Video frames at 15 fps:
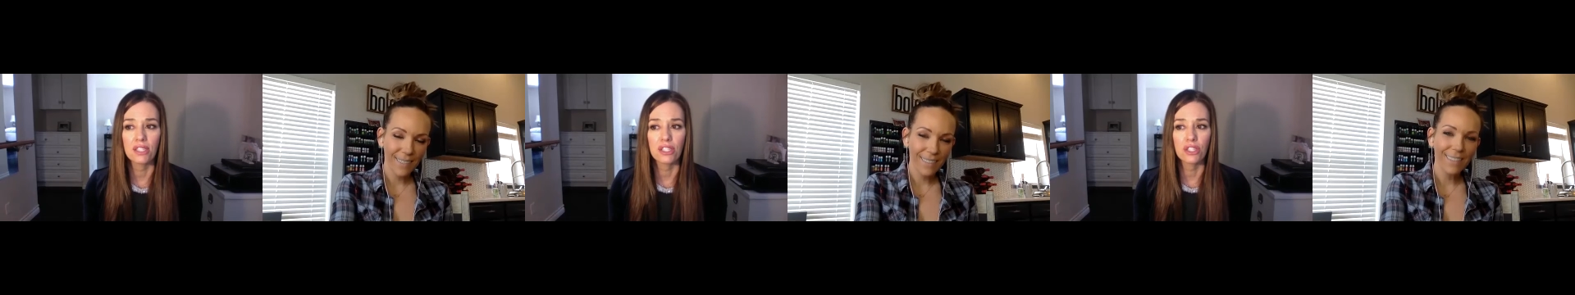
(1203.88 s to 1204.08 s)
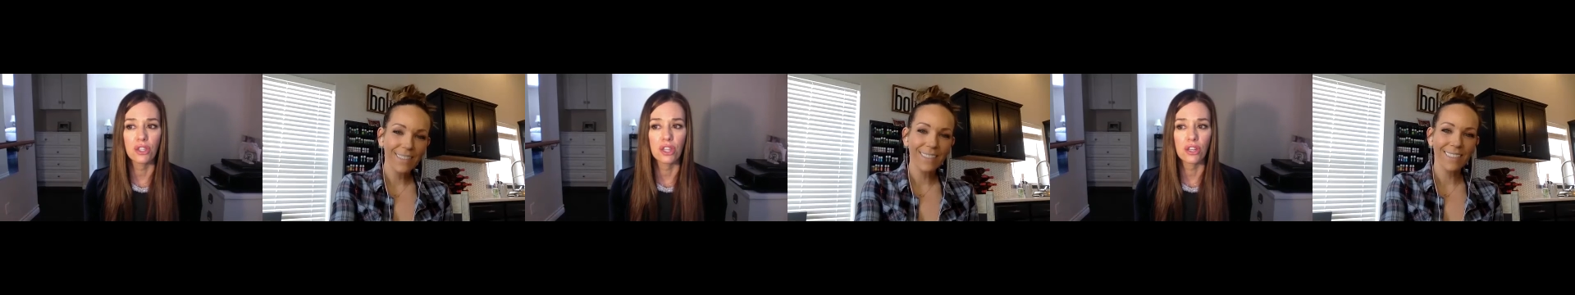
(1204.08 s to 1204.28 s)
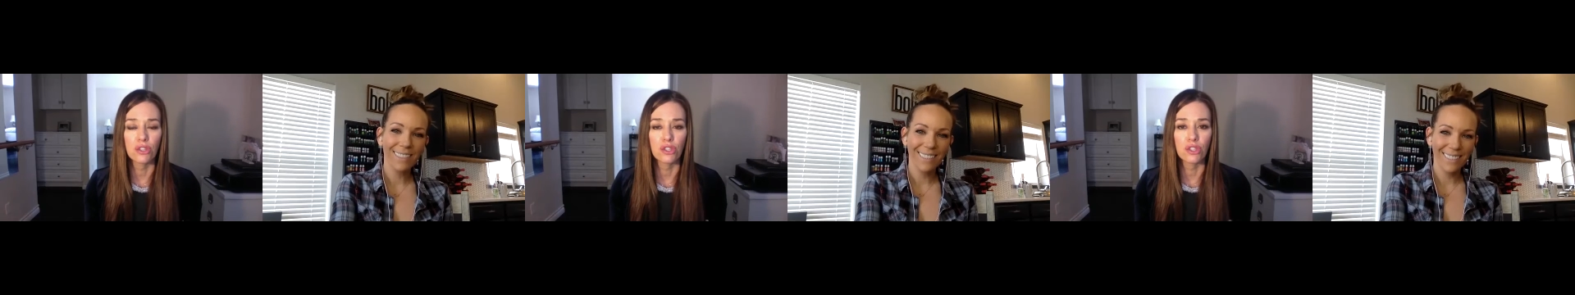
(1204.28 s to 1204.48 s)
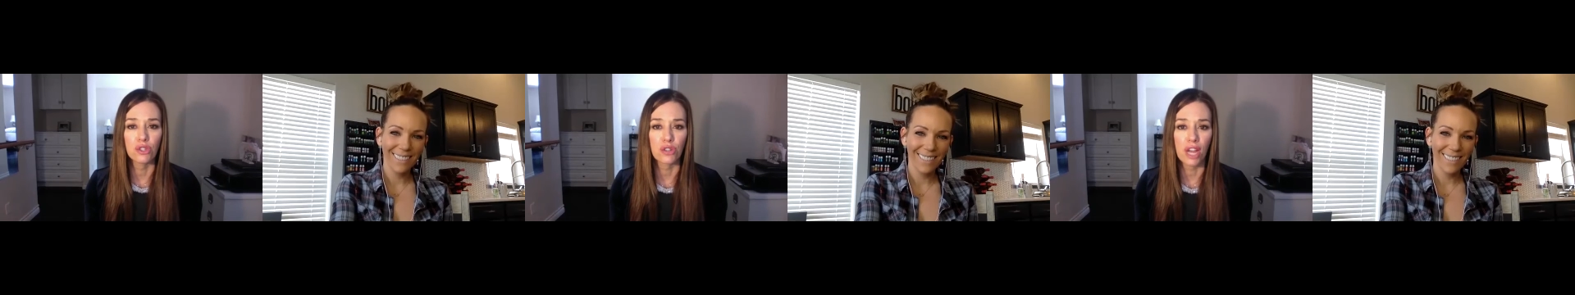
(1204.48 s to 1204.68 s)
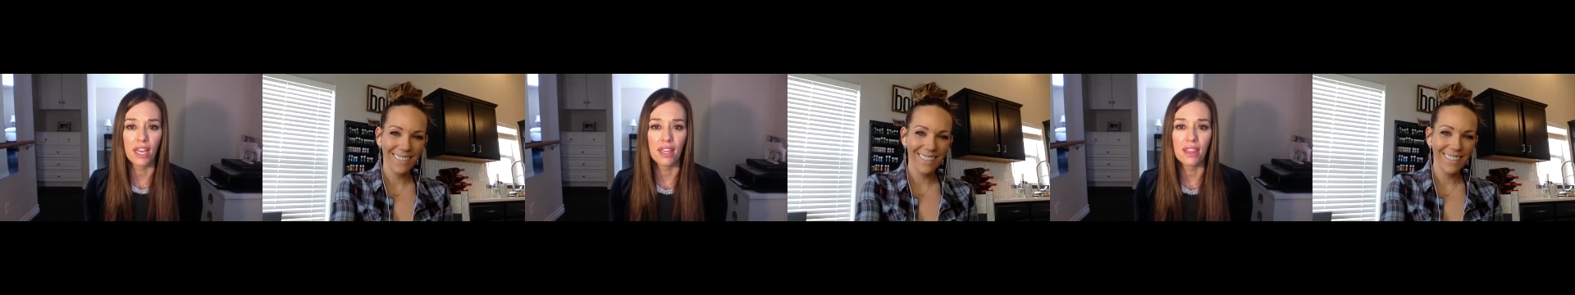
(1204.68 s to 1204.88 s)
Speaker 1: because
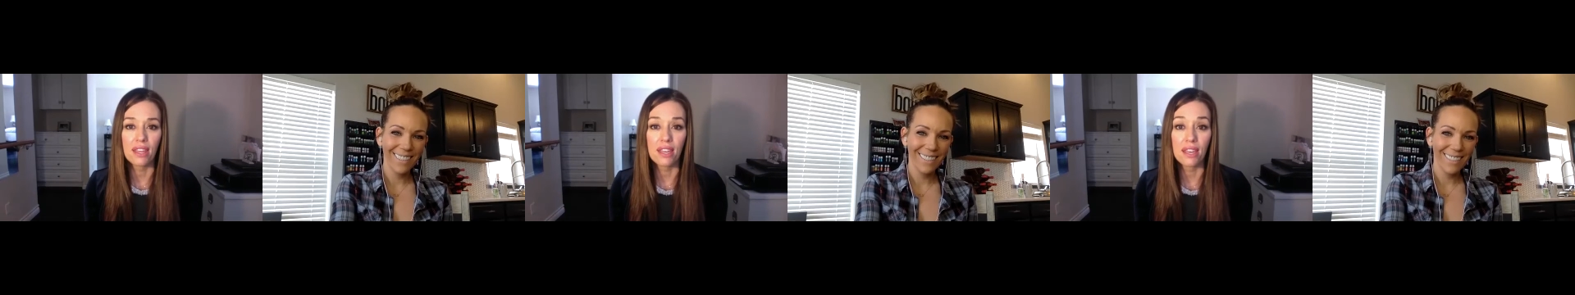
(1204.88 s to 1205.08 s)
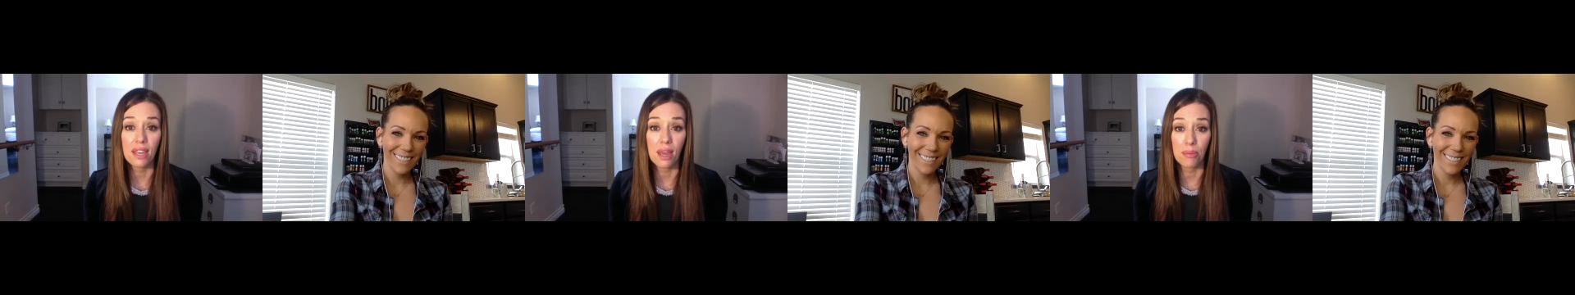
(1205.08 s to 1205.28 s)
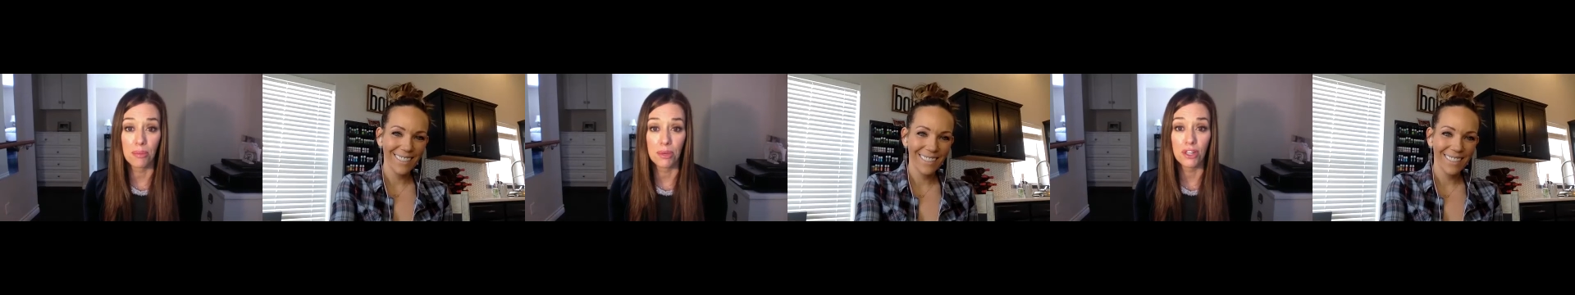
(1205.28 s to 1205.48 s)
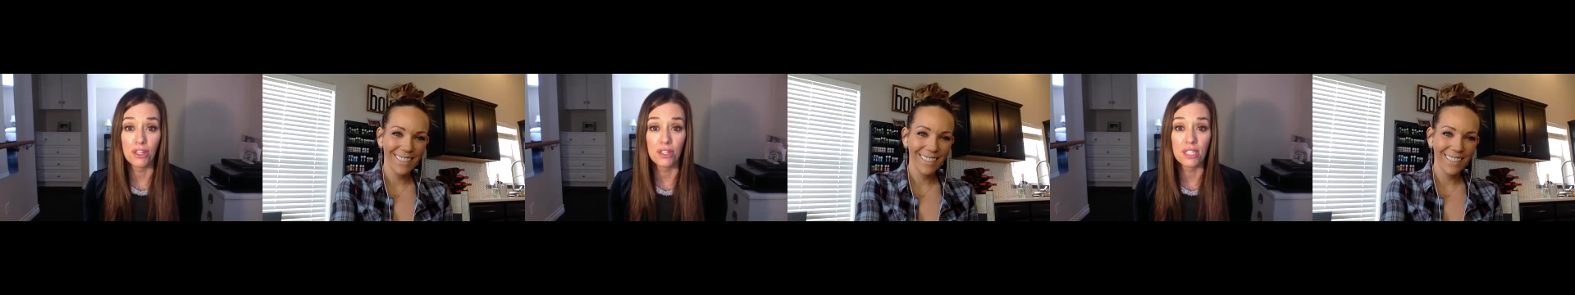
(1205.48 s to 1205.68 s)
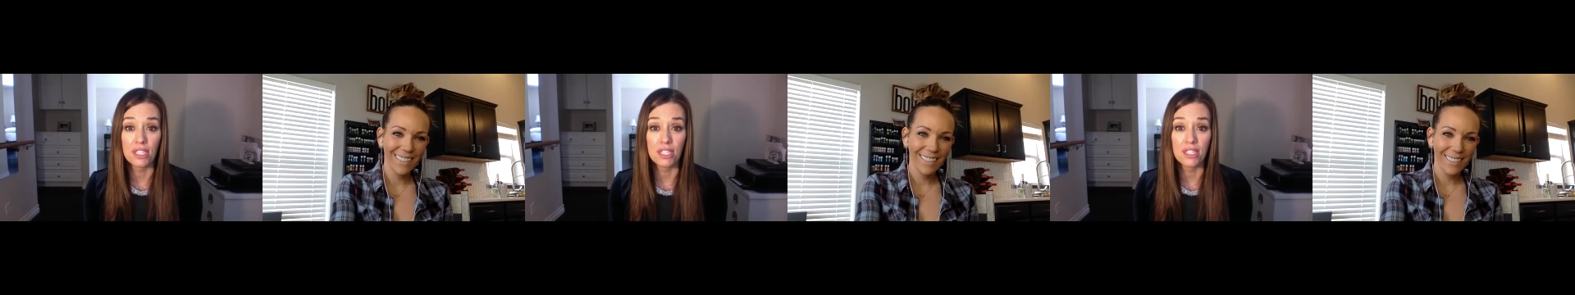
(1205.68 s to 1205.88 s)
there's strength in
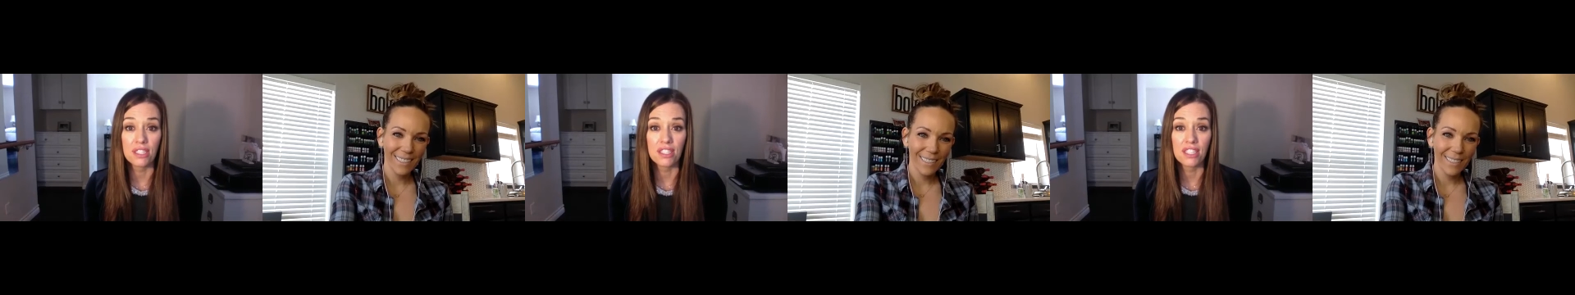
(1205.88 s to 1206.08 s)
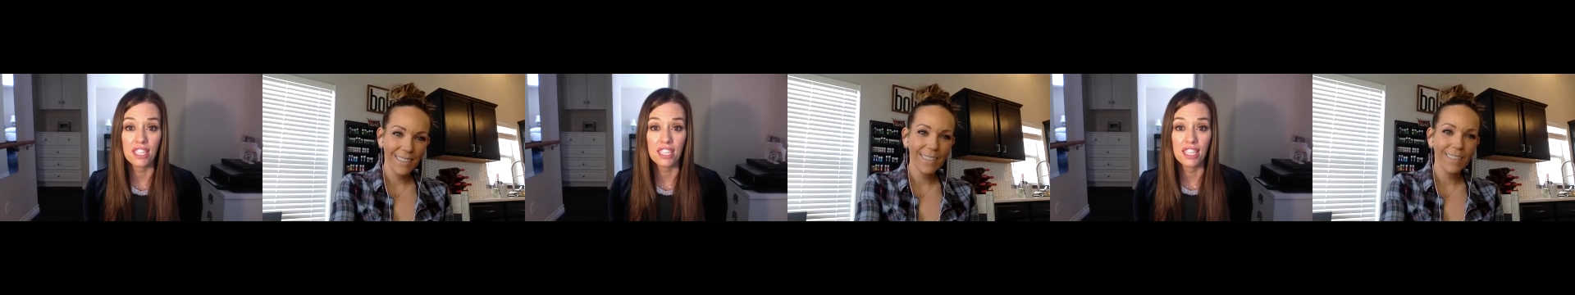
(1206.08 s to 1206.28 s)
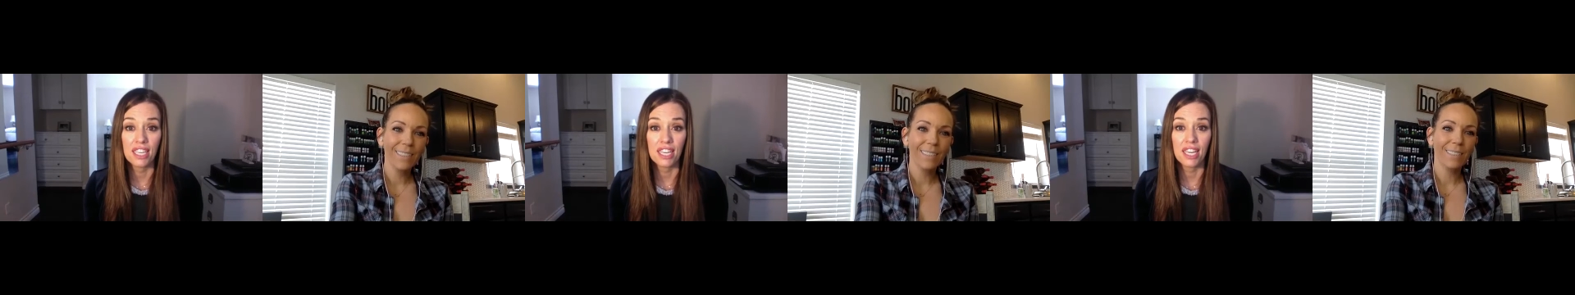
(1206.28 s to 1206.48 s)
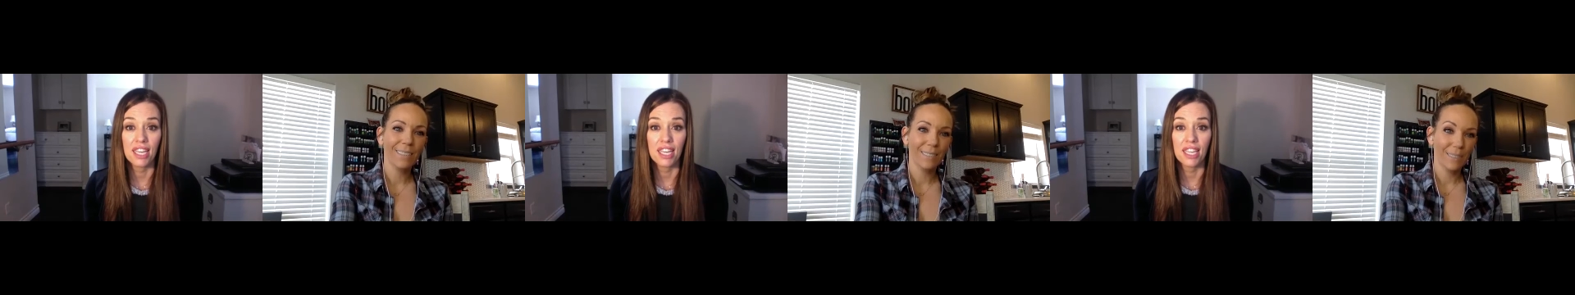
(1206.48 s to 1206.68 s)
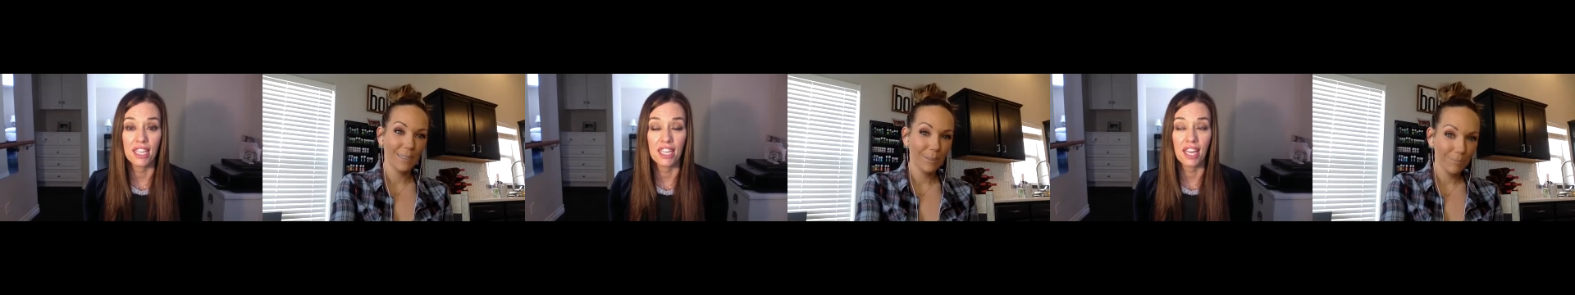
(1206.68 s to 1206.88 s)
numbers.
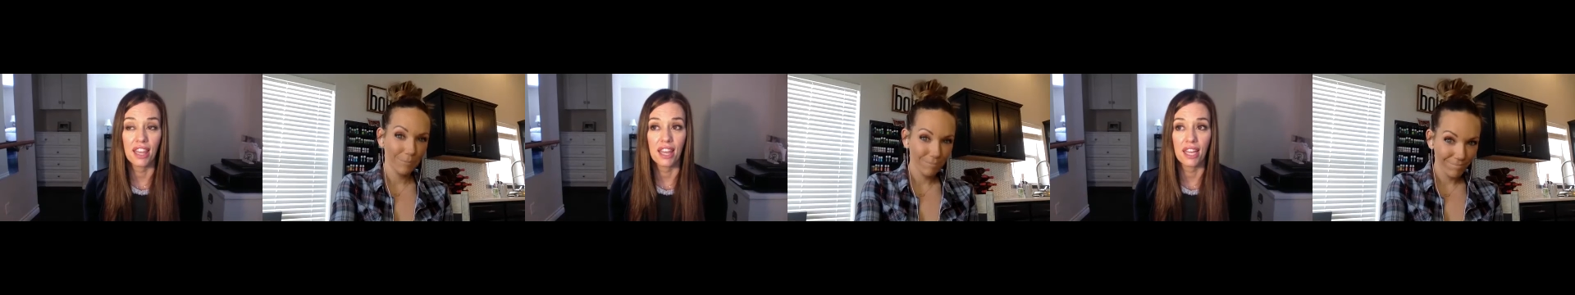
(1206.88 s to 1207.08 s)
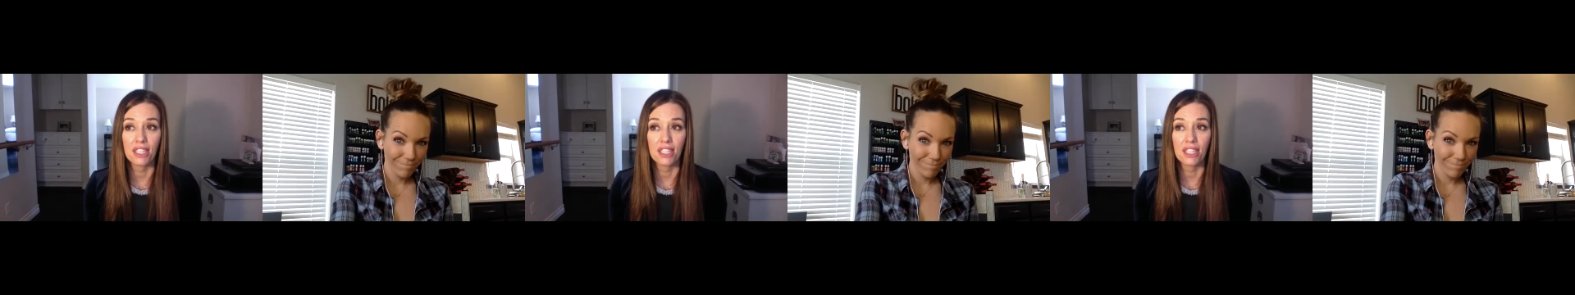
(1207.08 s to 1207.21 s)
And